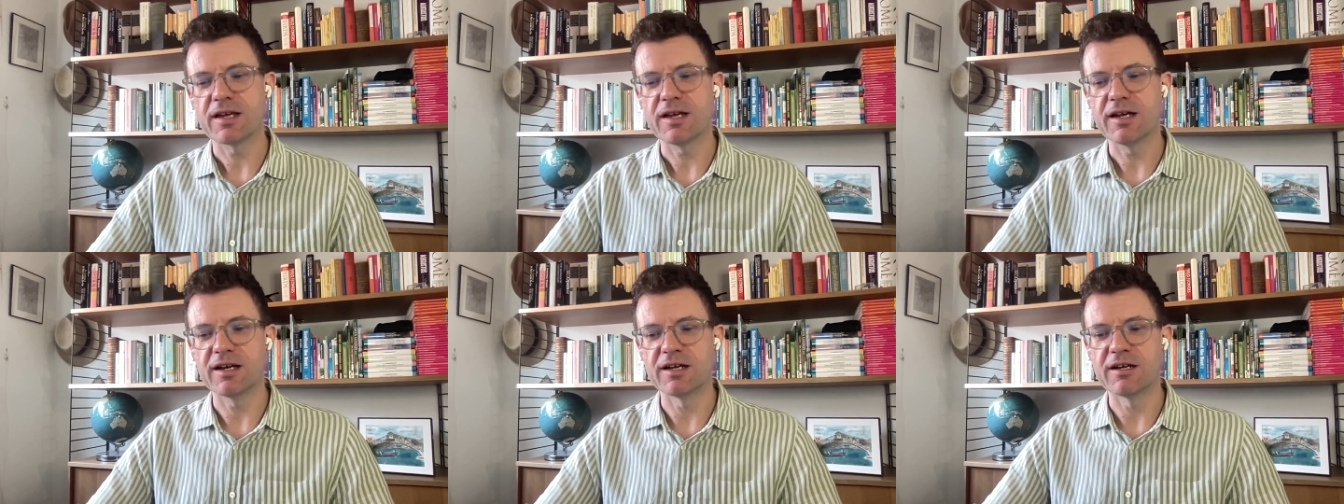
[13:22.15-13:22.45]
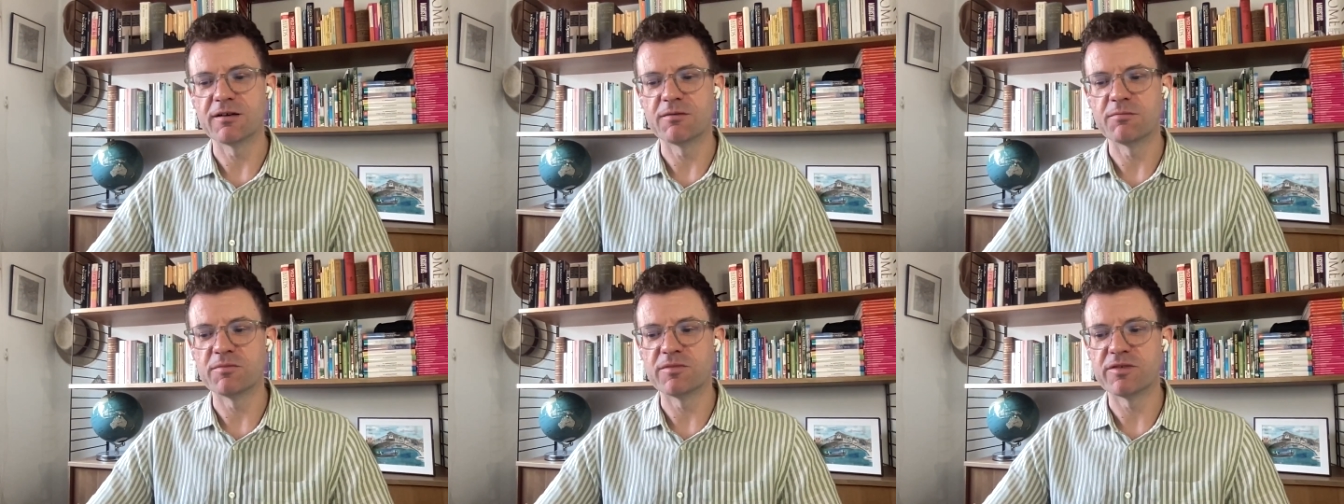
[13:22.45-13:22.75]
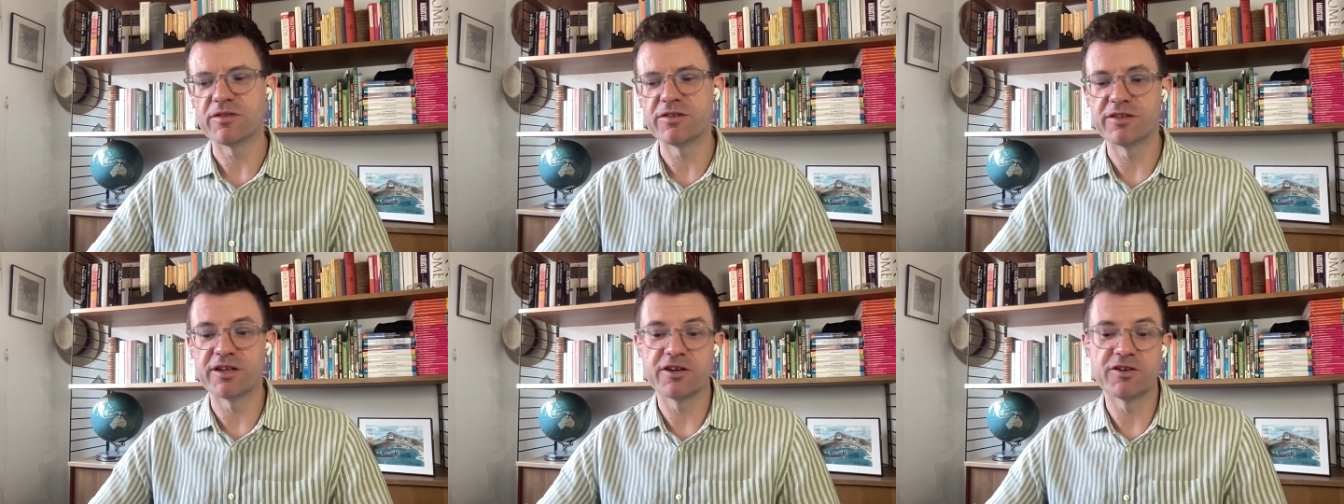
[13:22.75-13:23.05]

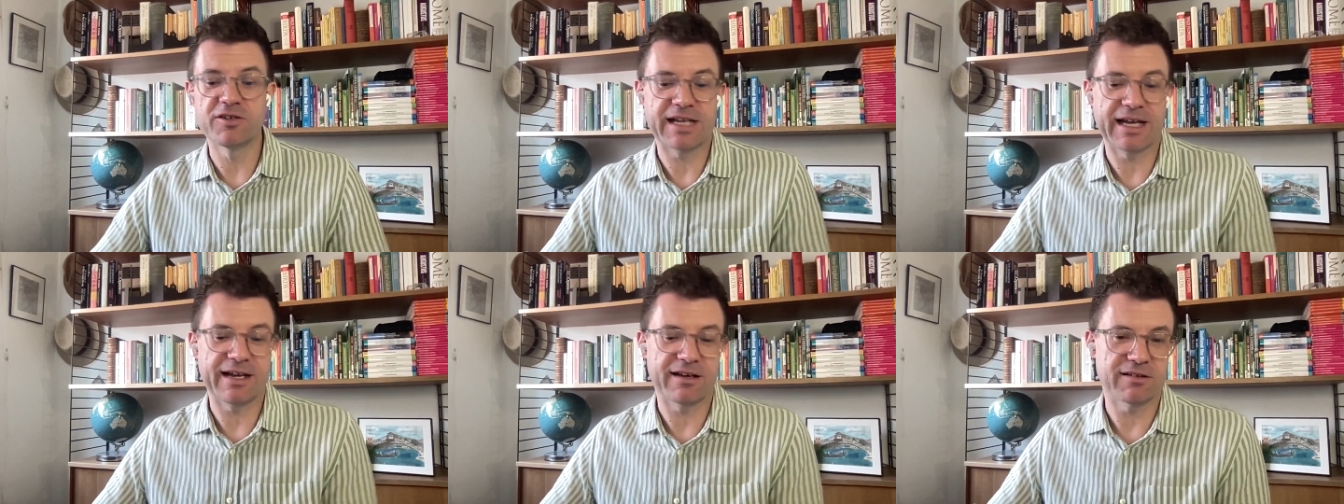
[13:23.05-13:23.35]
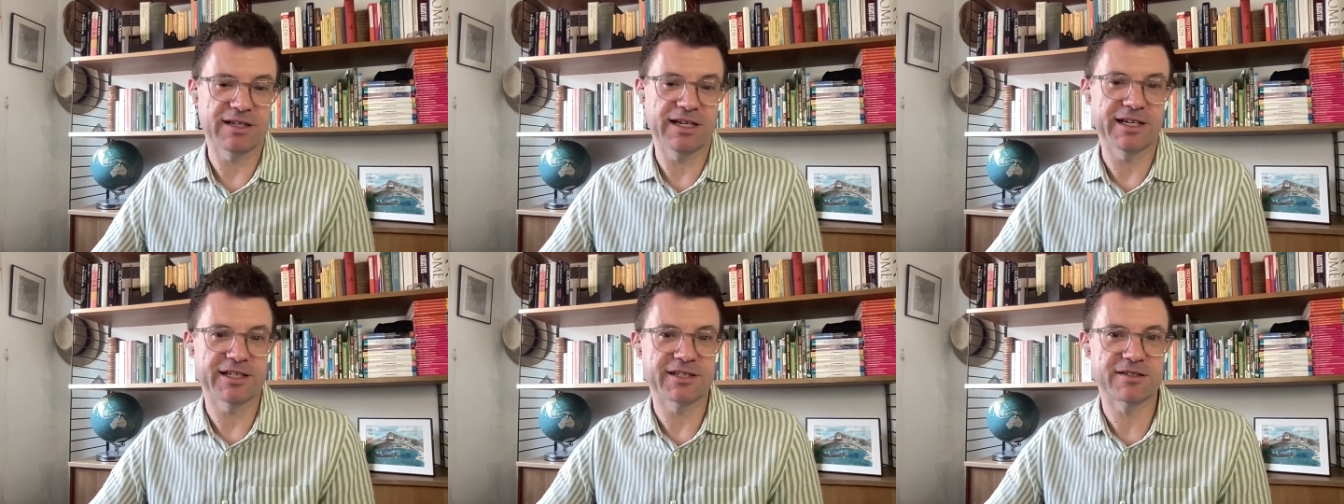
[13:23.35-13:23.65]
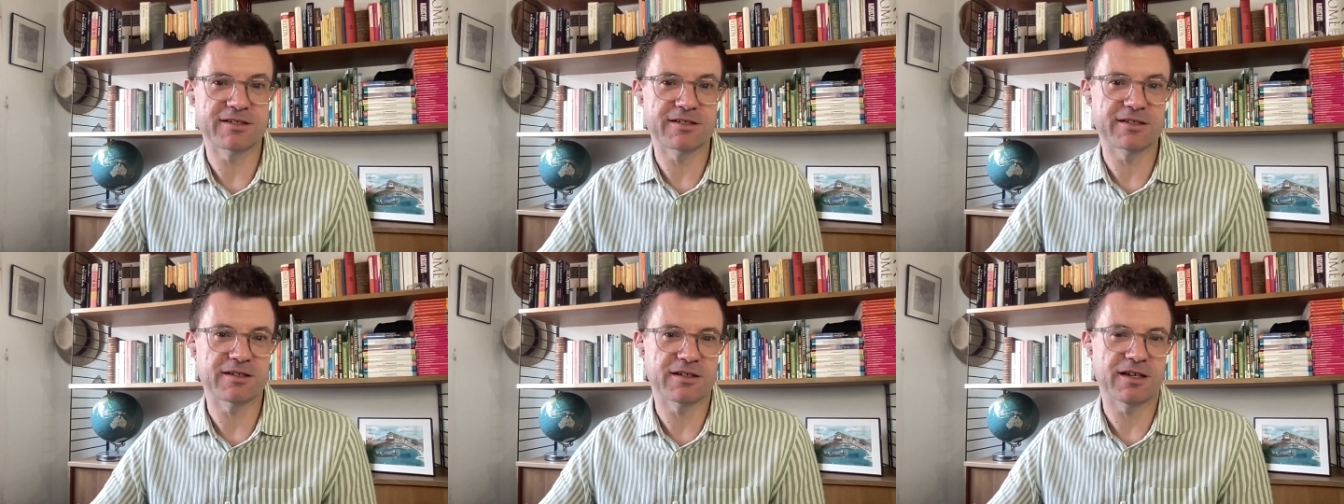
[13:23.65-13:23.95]
Those
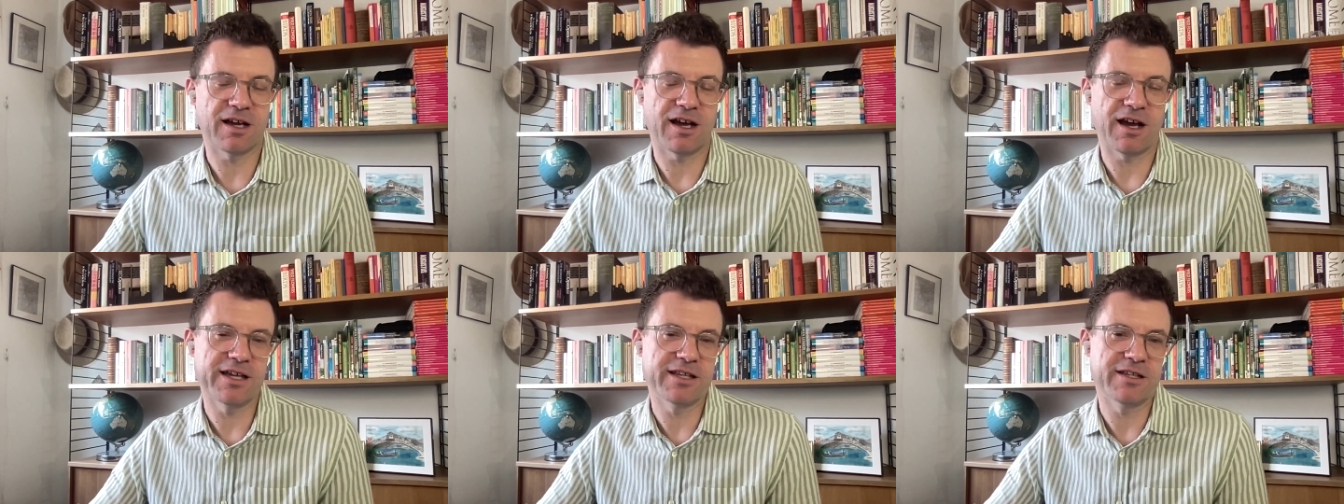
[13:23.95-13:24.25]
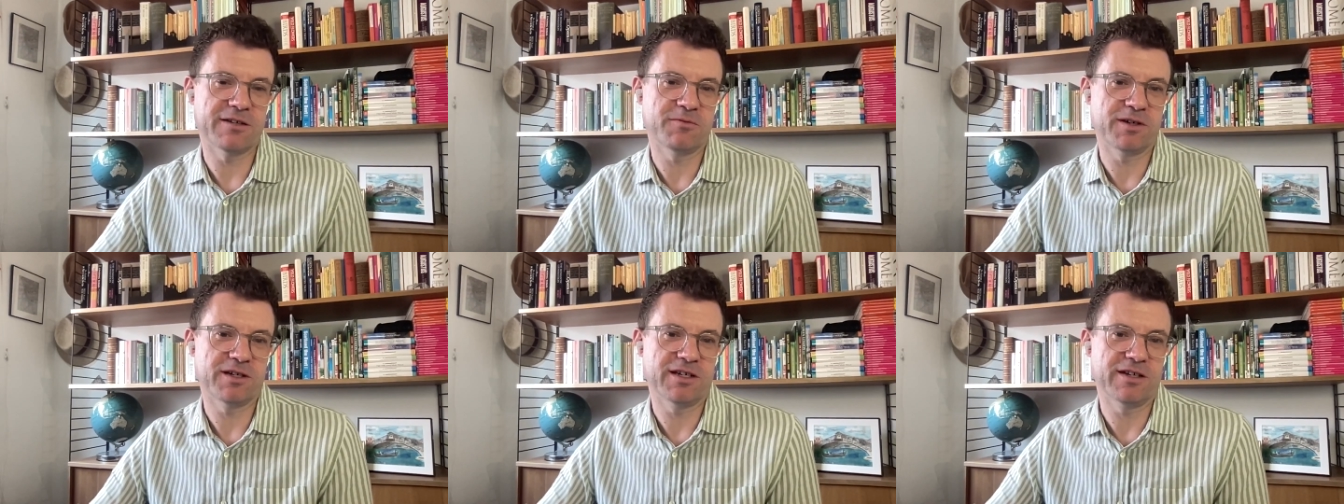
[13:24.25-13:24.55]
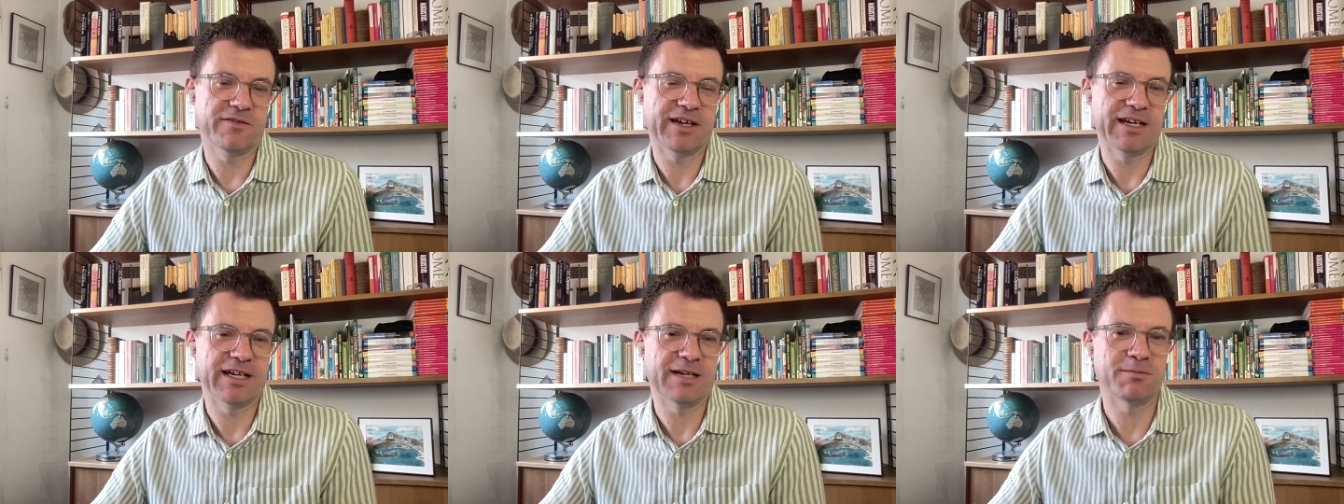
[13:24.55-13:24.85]
outlets either weren't
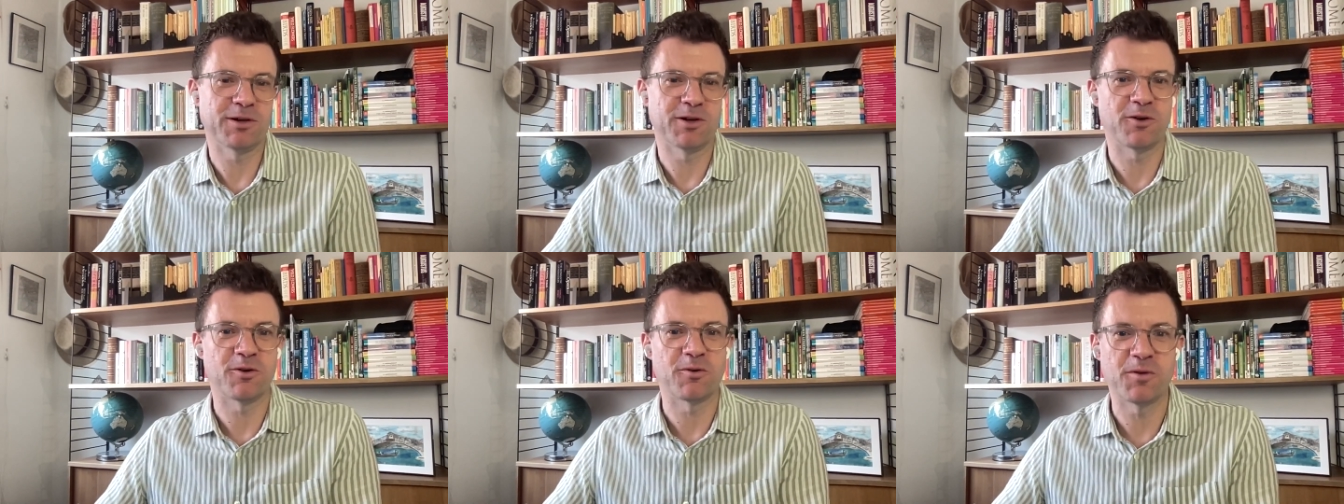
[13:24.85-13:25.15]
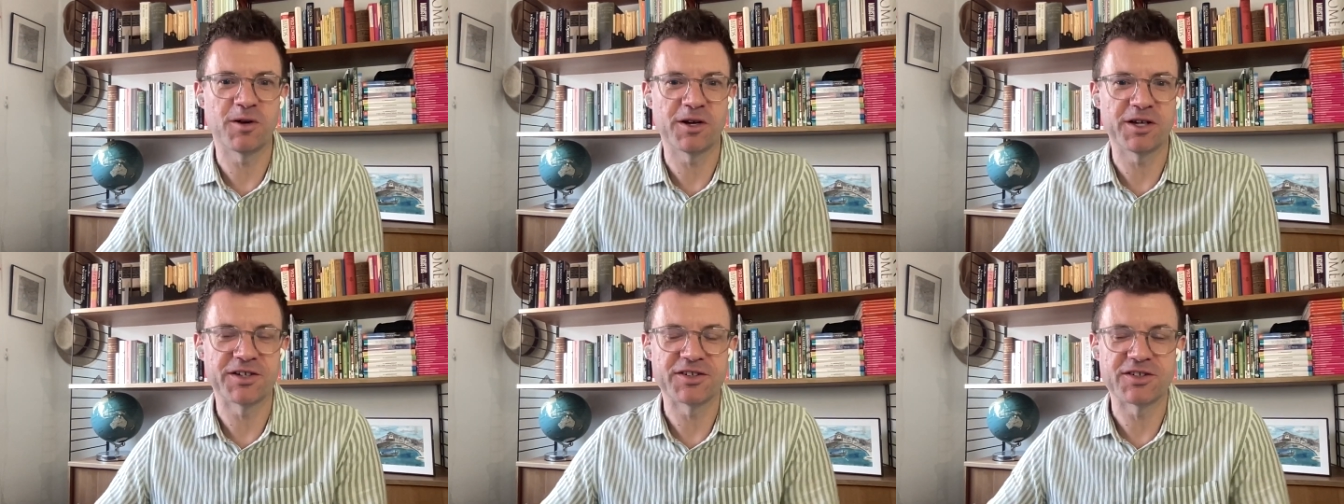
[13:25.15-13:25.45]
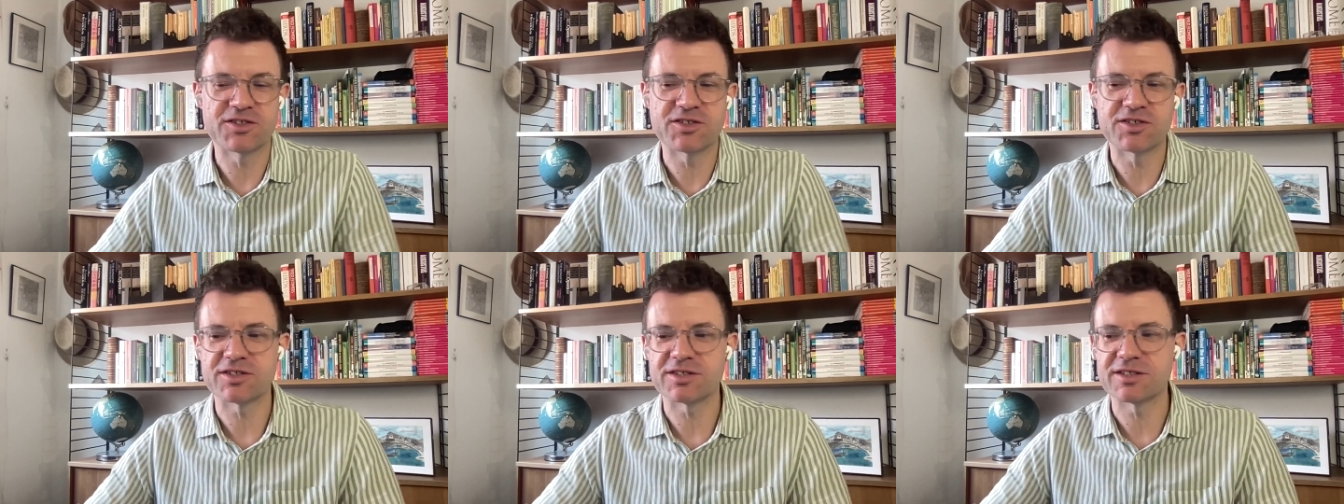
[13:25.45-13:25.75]
available or
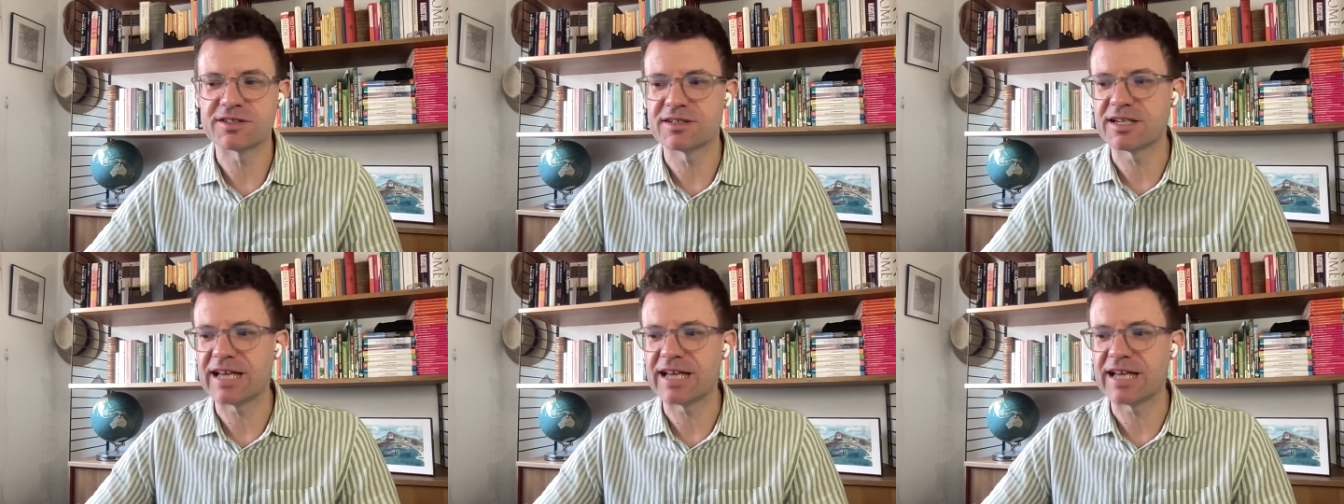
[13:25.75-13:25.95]
weren't